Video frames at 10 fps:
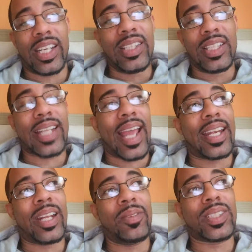and he looked
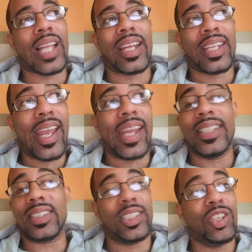at it and he was like, Yeah,
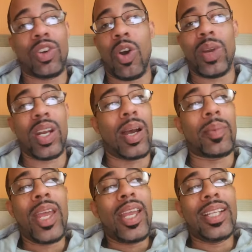it's still going up.